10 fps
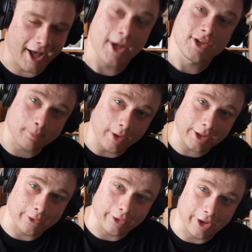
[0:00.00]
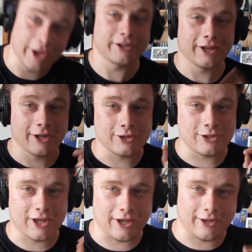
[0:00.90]
Spoiler alert
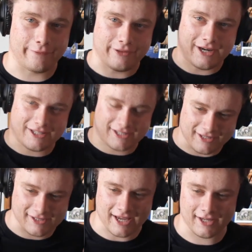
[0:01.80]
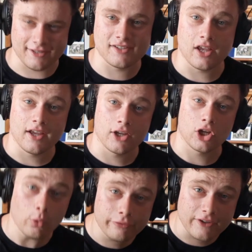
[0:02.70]
for the next 10 seconds.
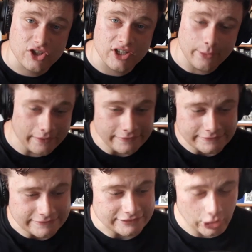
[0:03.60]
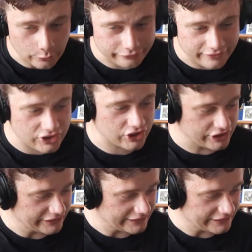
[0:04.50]
Goldfish, anyone? Goldfish?